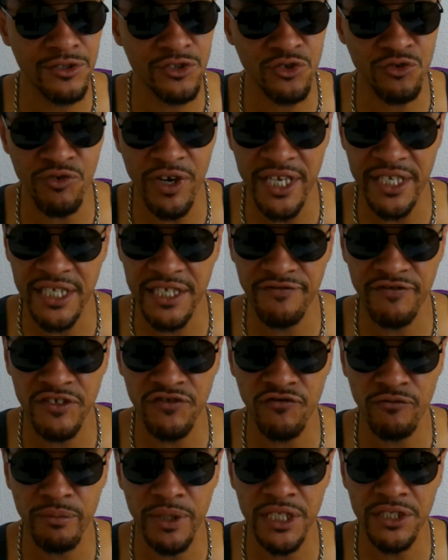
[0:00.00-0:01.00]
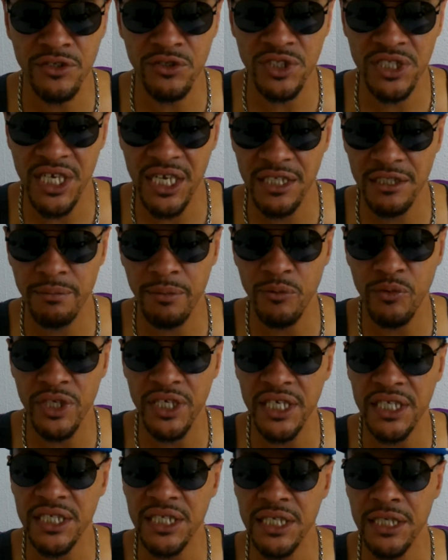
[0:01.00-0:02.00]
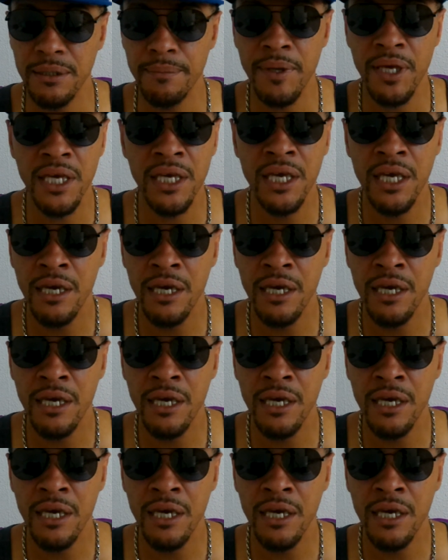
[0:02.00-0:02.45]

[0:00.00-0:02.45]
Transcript: it's great defense from Billy Joe Saunders, but we'll get to him.